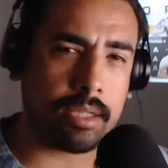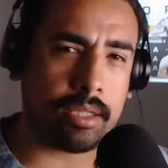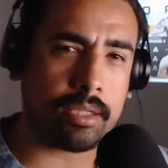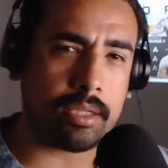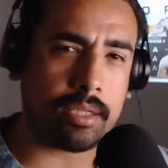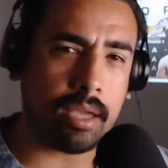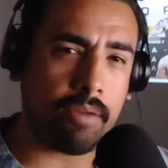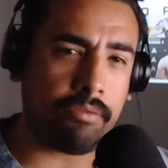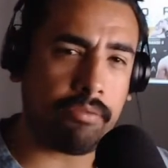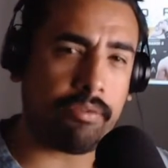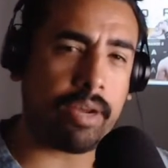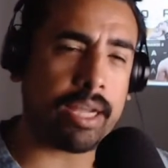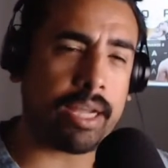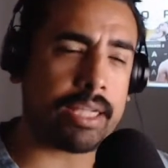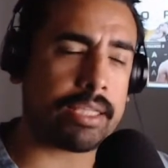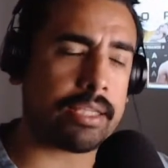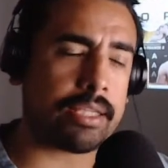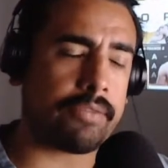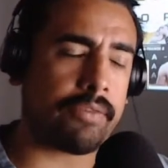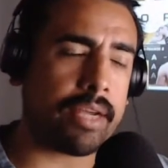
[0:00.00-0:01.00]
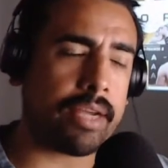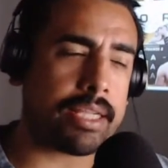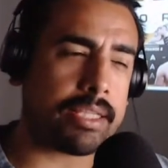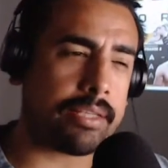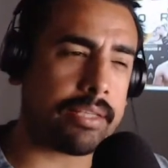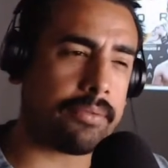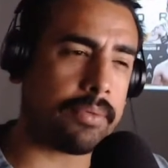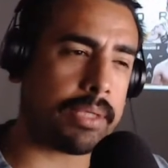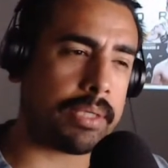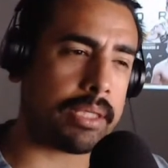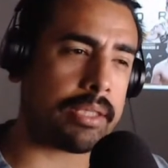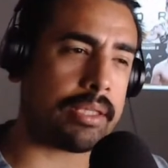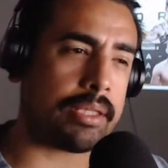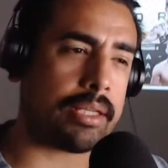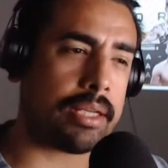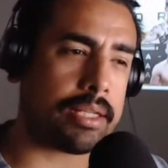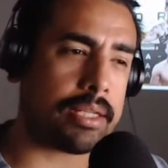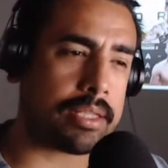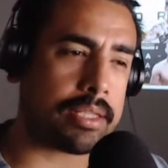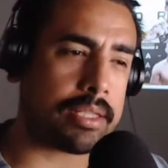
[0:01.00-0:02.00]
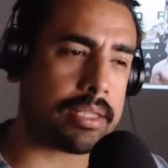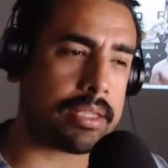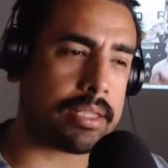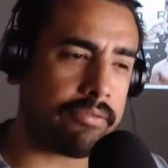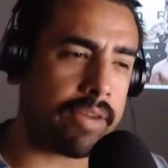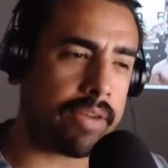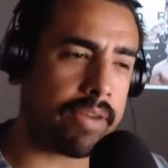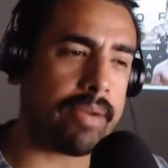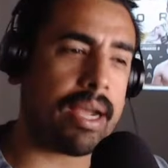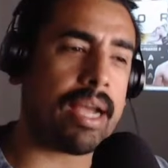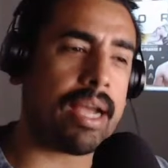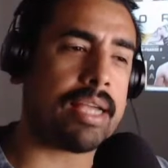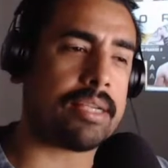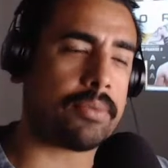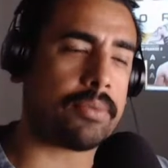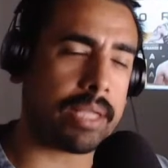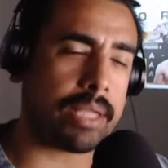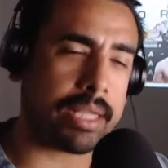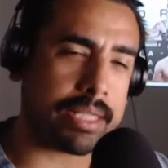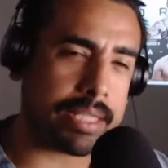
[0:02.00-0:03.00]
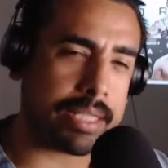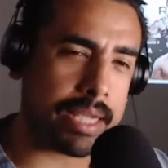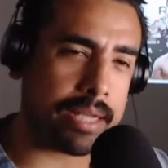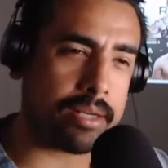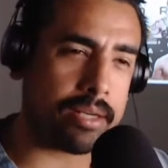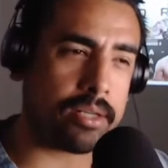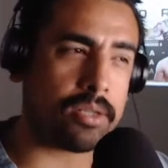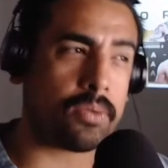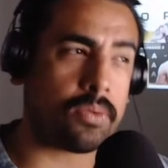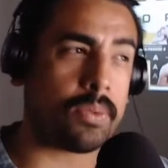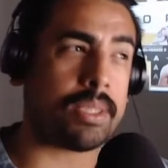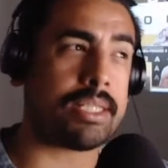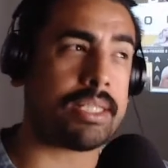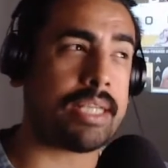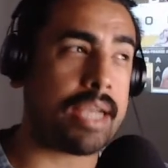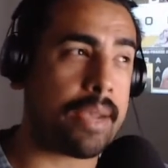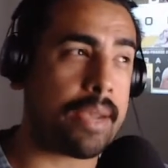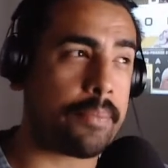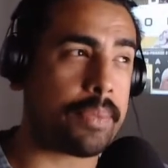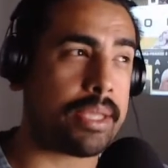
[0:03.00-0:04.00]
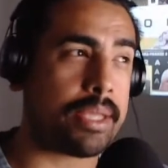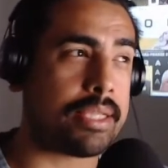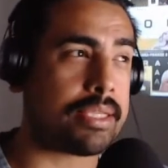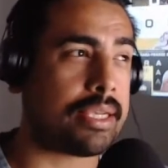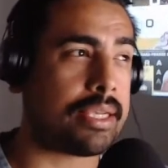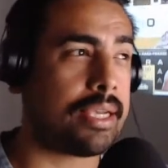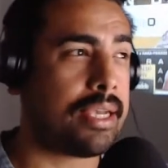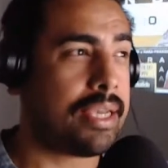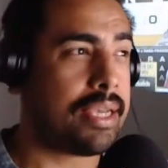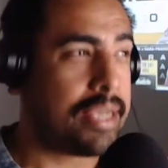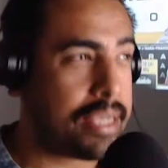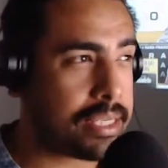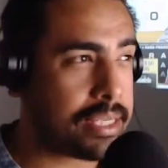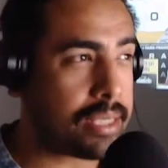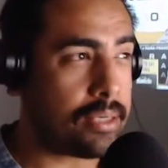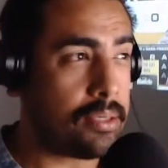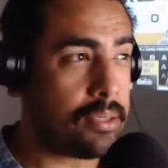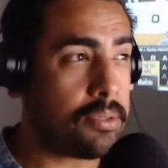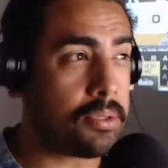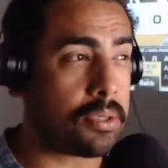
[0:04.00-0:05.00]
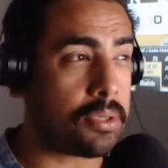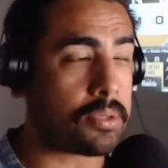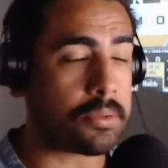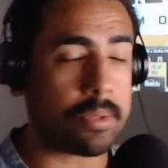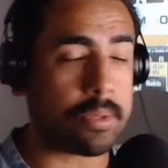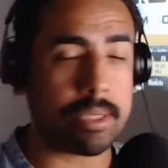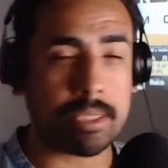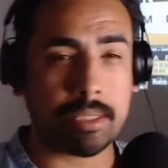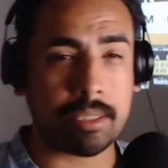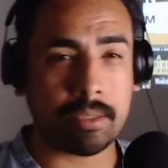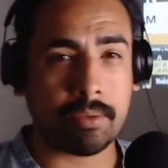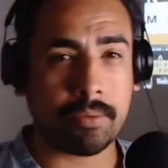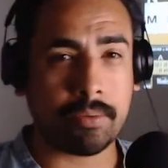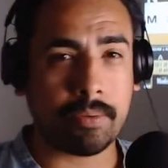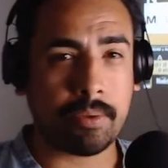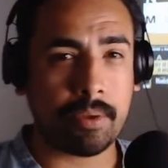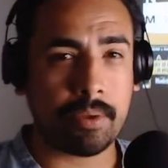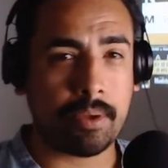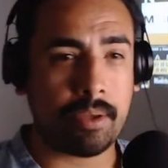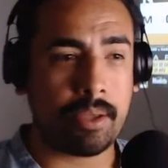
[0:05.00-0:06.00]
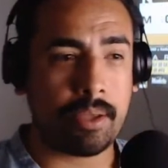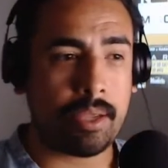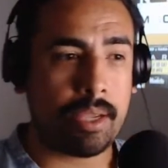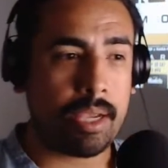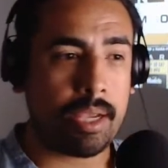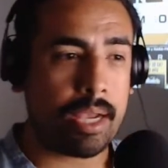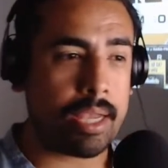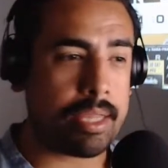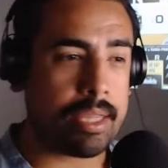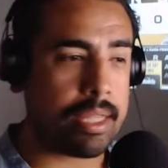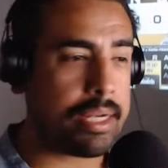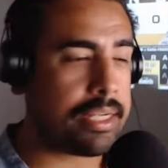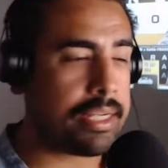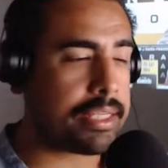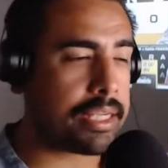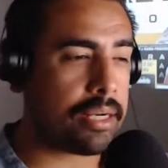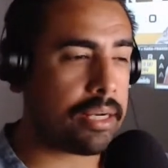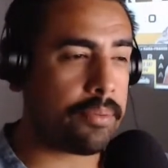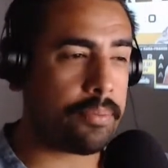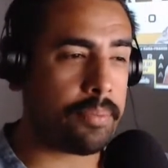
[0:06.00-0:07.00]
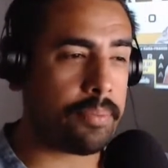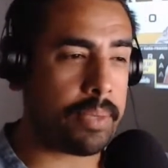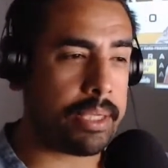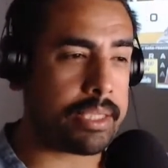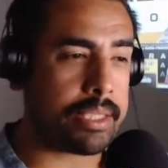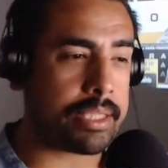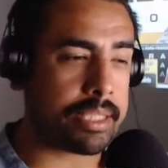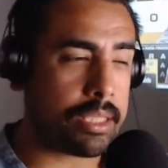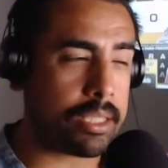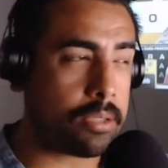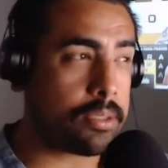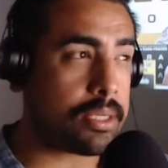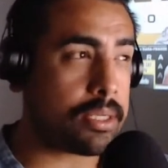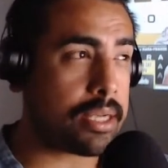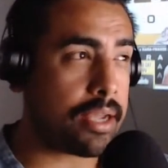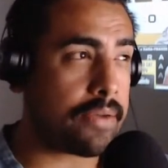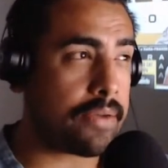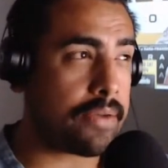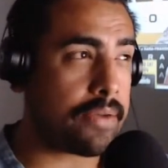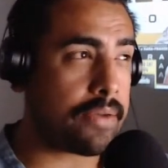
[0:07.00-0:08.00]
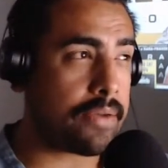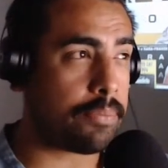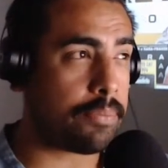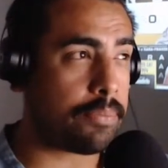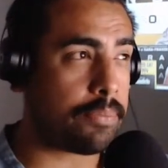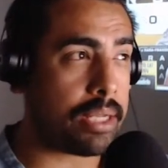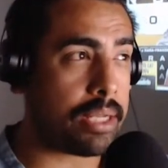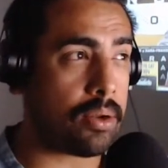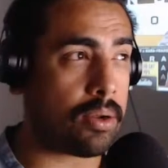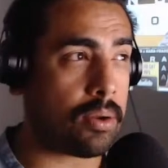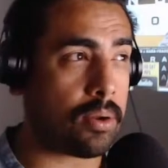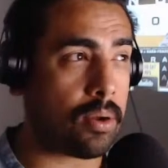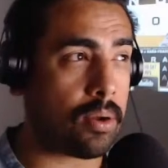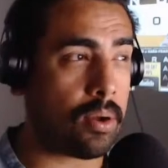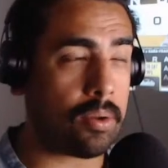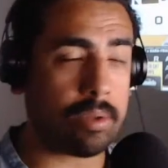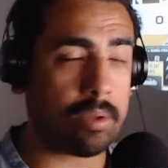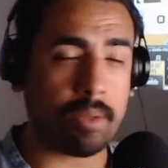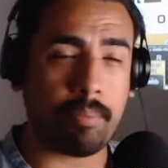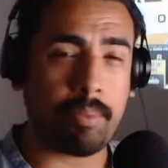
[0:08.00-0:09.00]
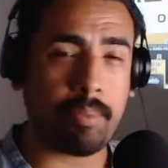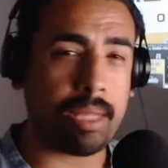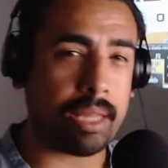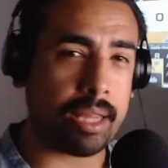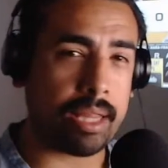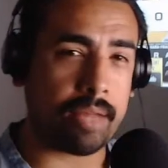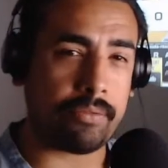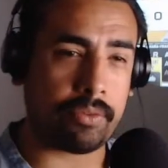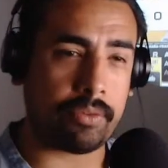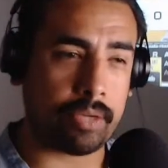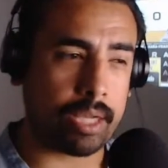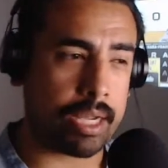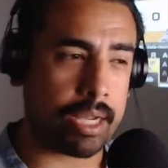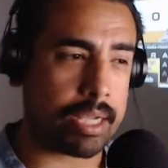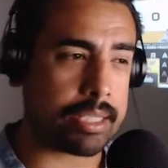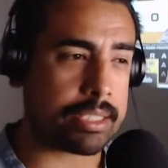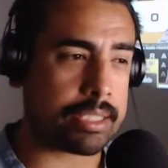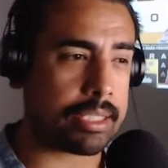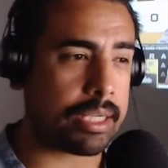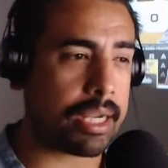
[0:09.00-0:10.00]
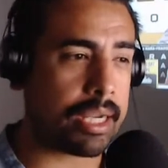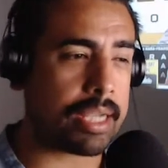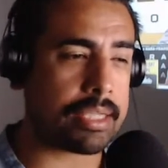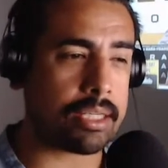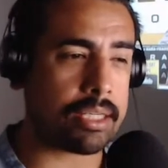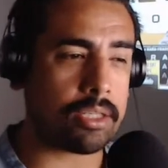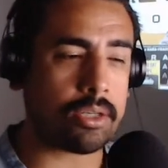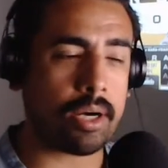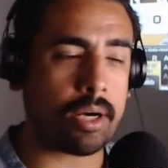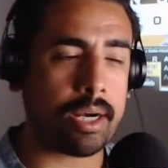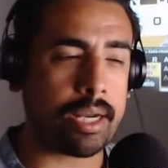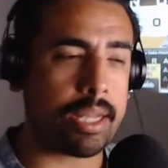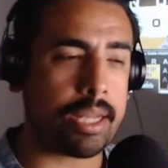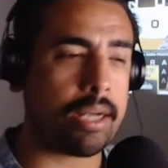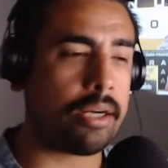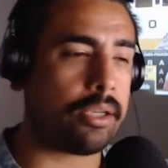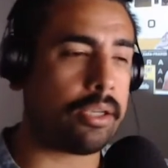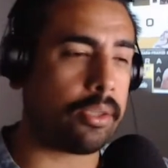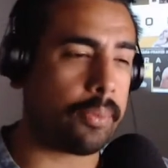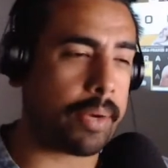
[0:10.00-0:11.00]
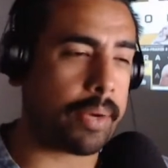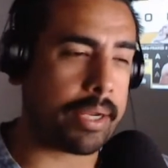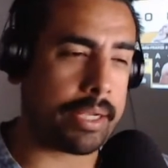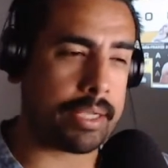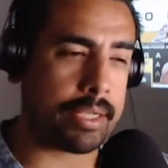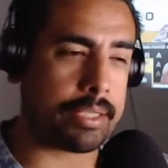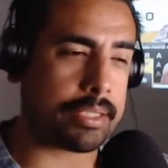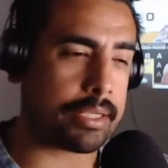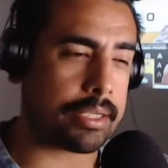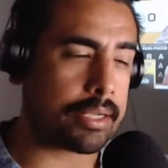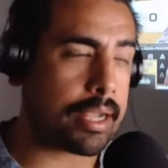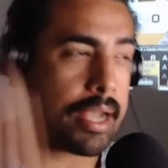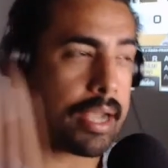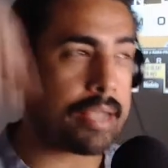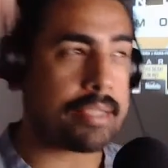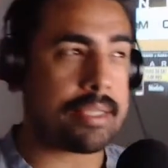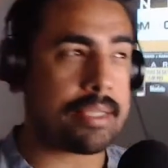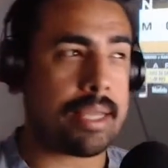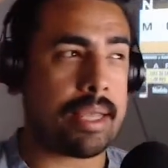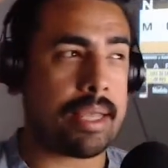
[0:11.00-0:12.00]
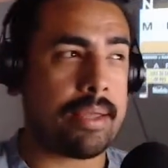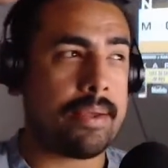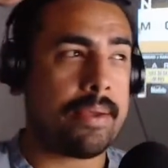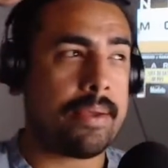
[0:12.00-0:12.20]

tough fights, the fights with top 5 guys, with contenders, with champions. He's going to lose those ones. And then he's skilled enough to beat all the mid-level guys, the guys that are trying to enter the rankings, the guys that